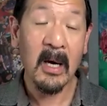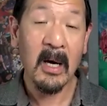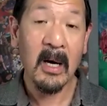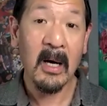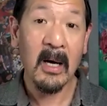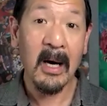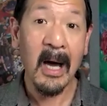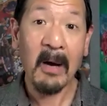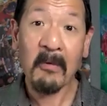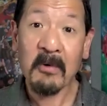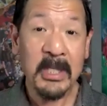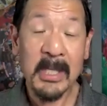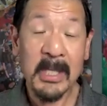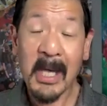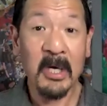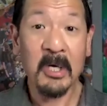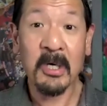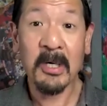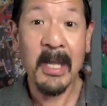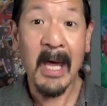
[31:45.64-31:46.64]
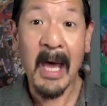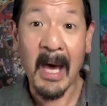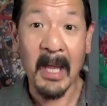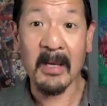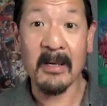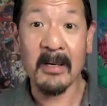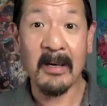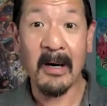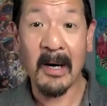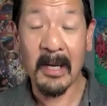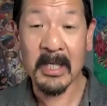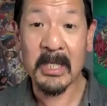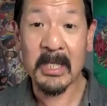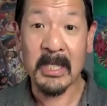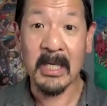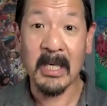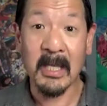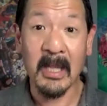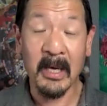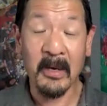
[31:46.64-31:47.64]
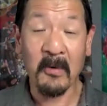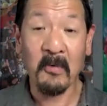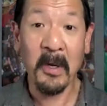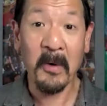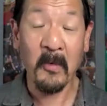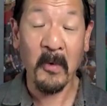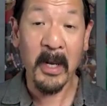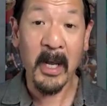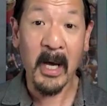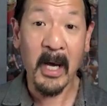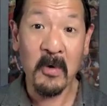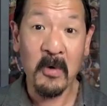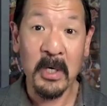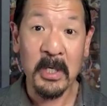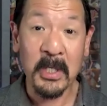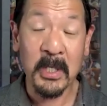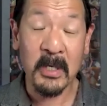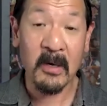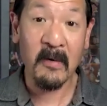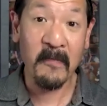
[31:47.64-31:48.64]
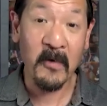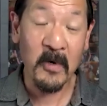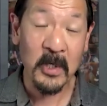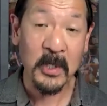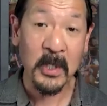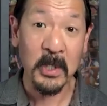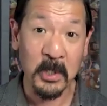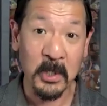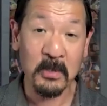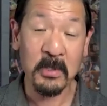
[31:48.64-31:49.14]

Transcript: I was not good at it, honestly. Like when I was first a junior